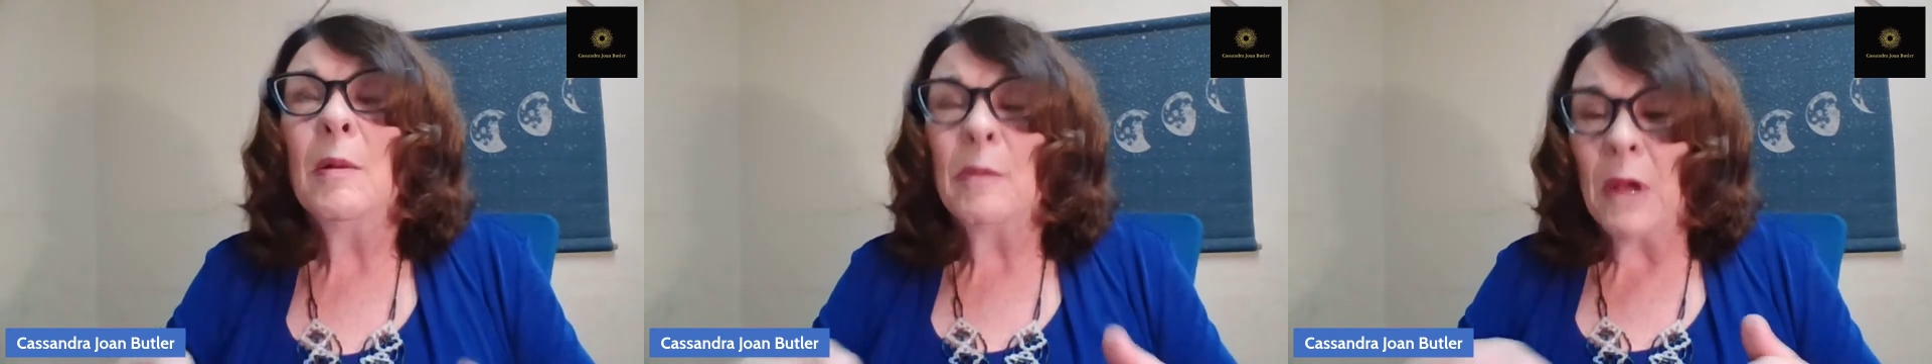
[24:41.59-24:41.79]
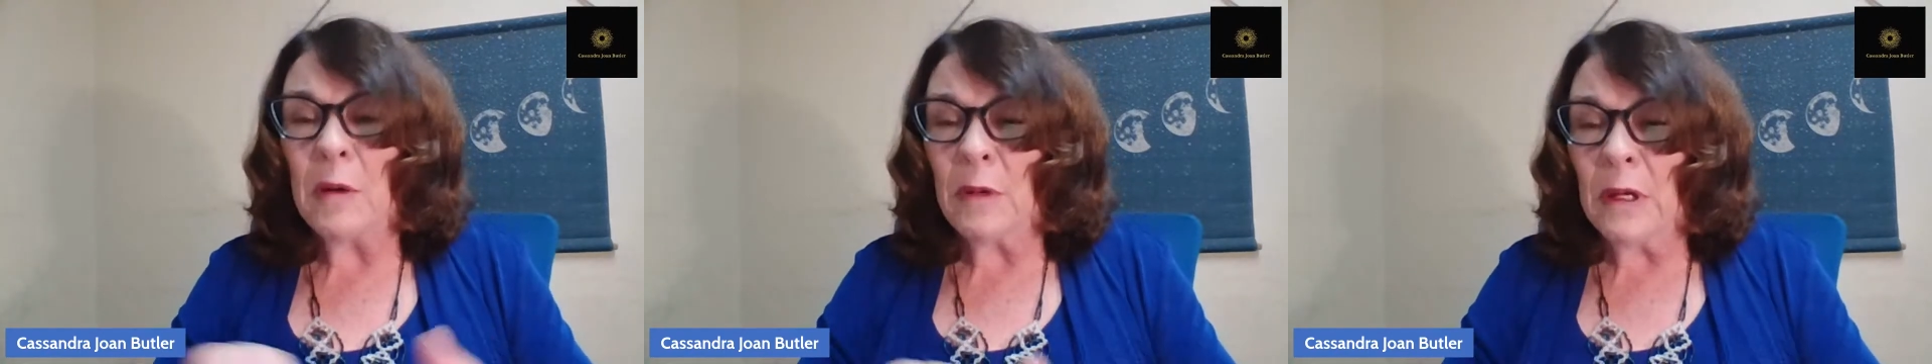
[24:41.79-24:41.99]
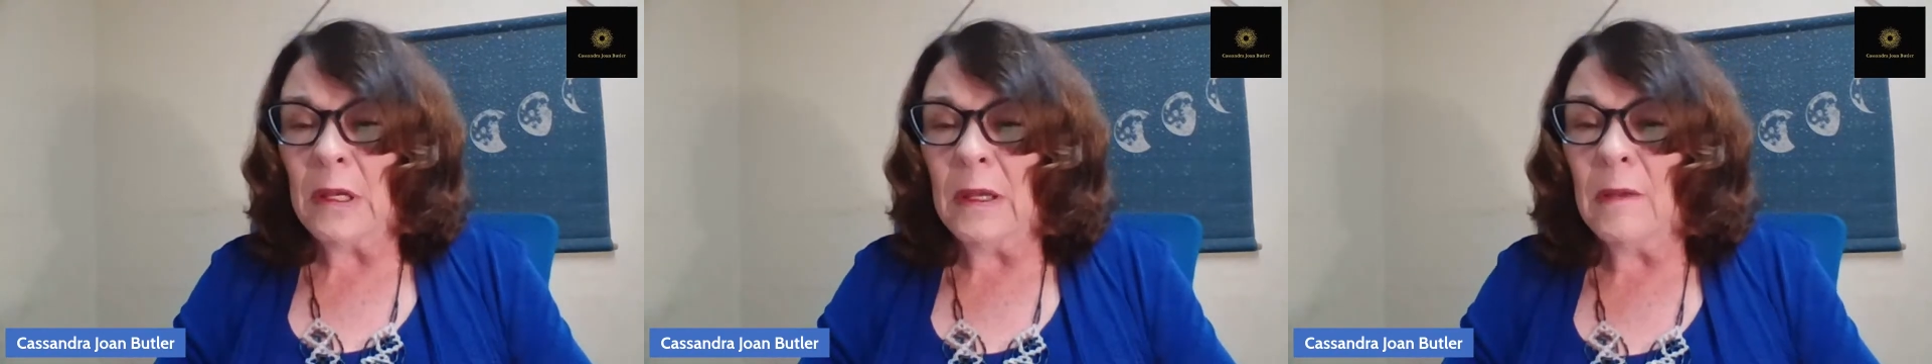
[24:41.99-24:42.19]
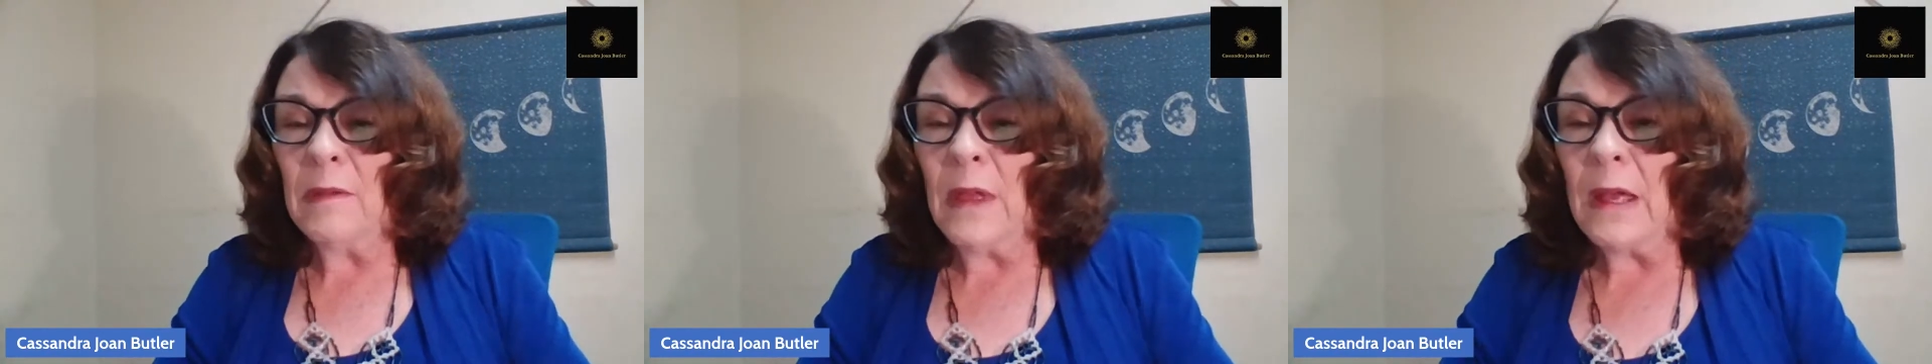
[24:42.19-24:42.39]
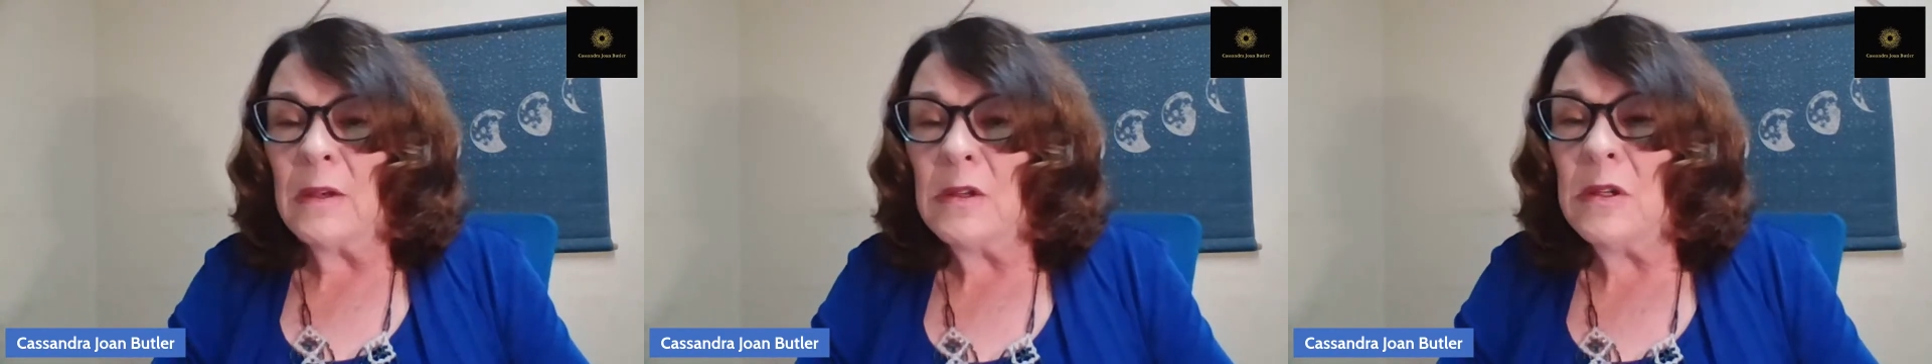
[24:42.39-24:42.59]
but I want to give
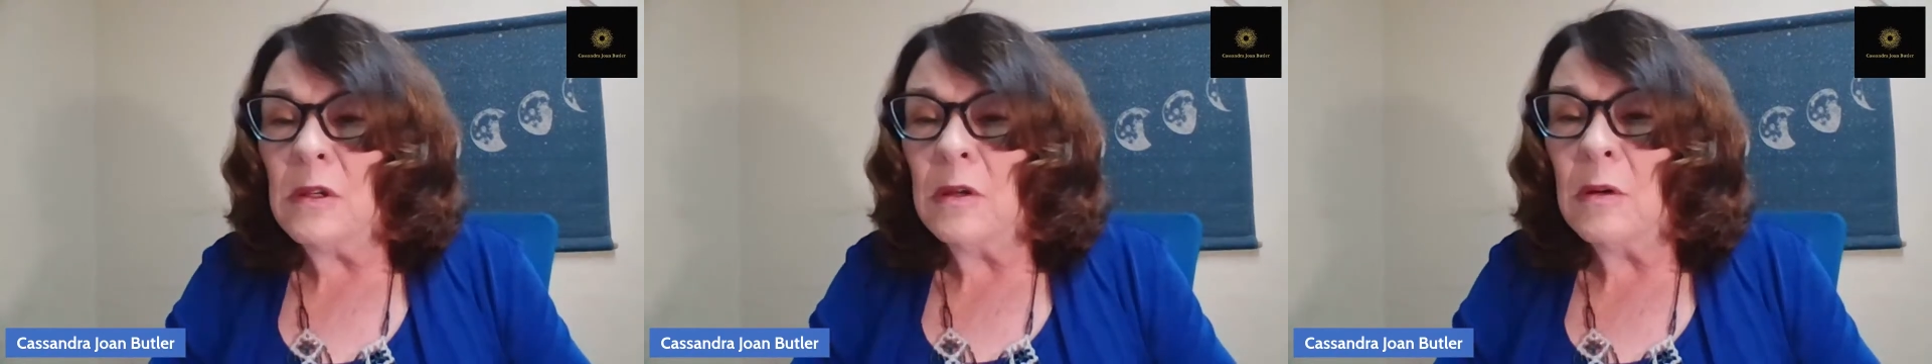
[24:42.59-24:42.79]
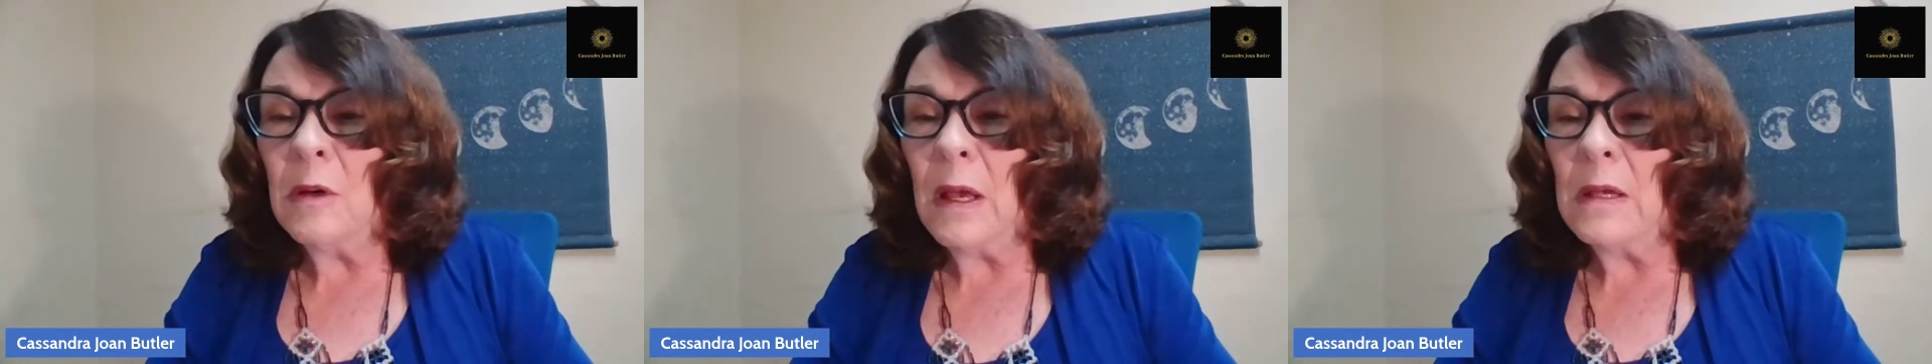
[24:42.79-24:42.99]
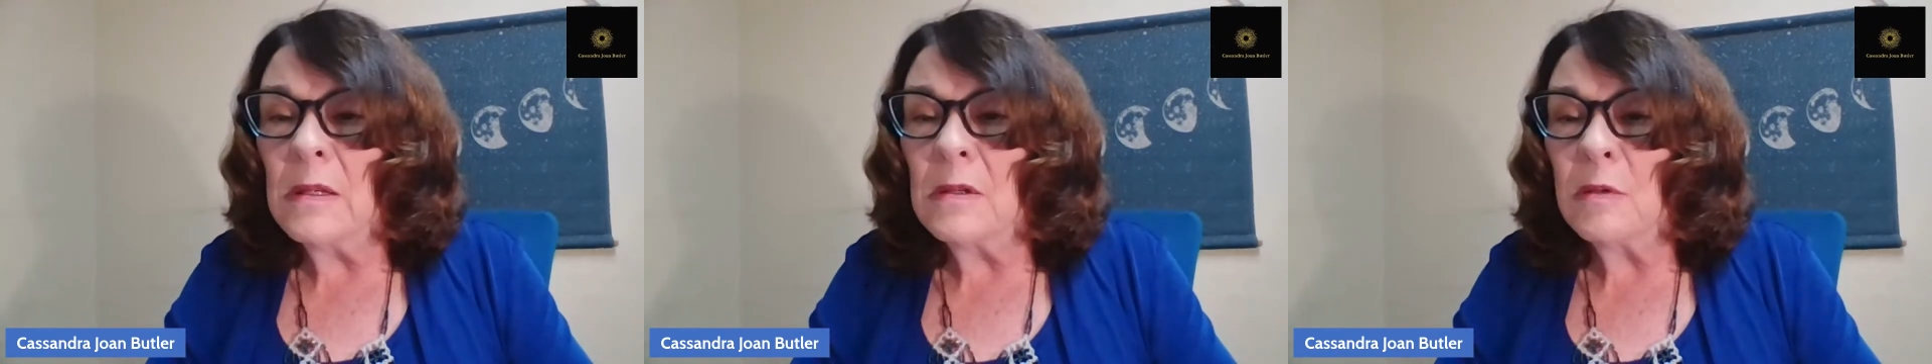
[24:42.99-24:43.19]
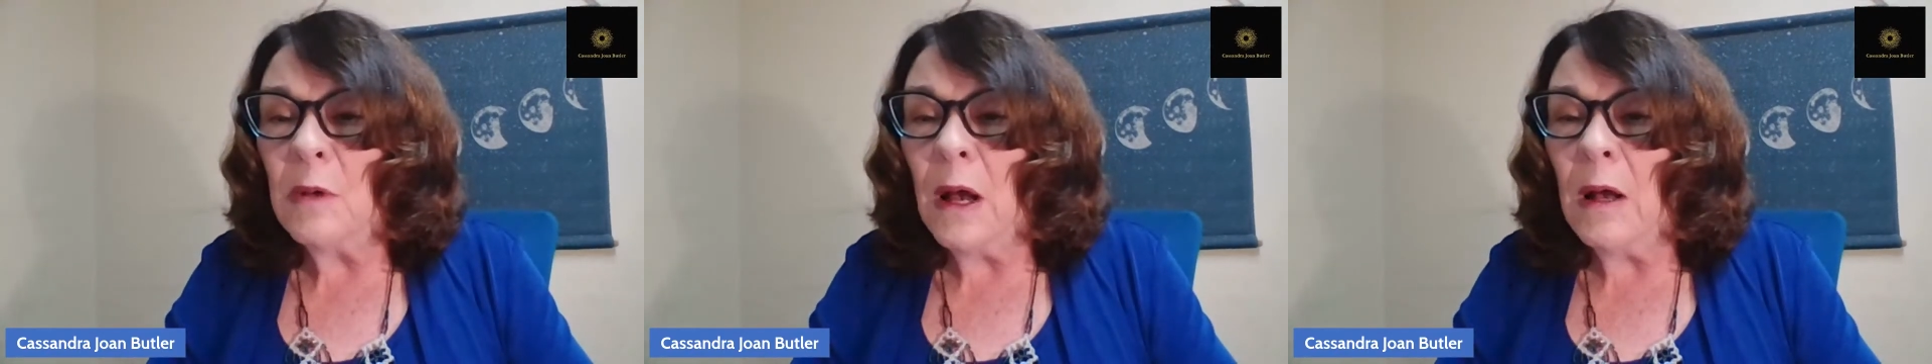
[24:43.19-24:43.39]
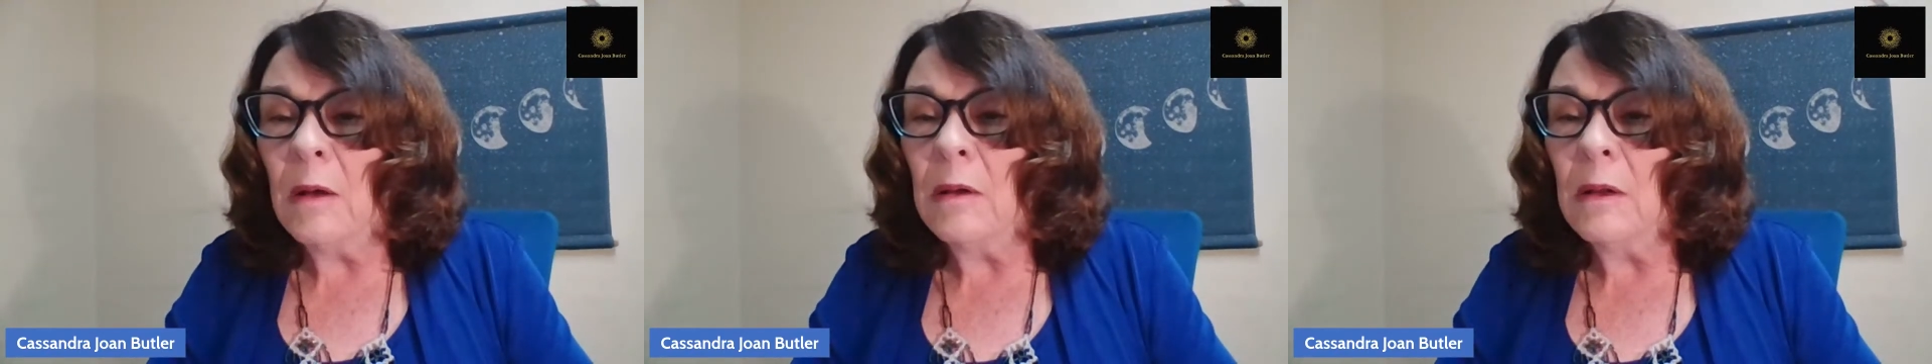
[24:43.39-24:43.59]
that to you as
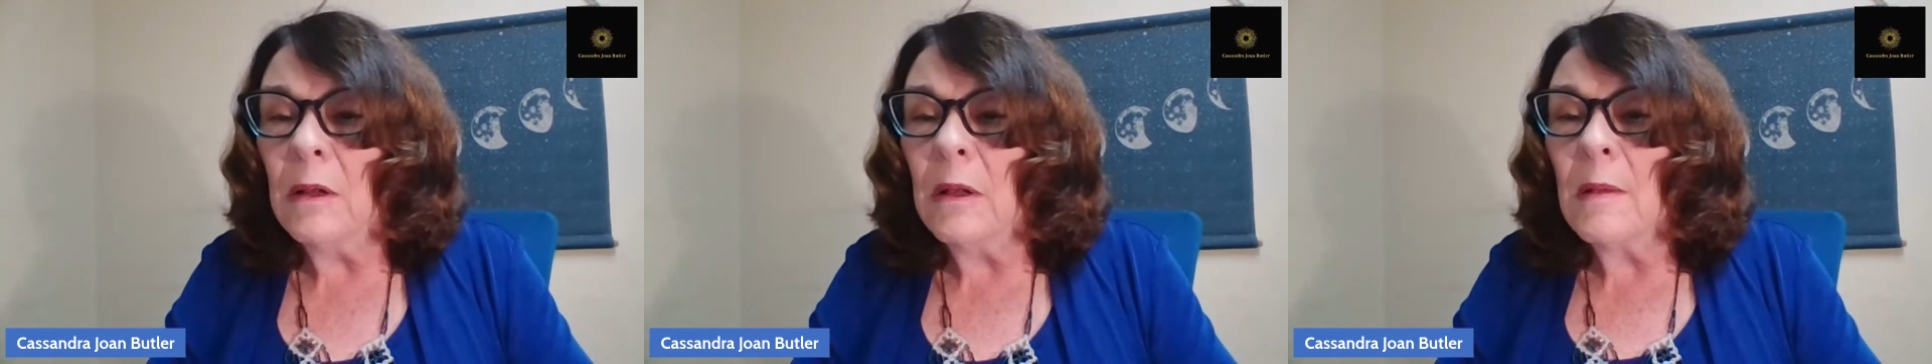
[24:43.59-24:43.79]
well.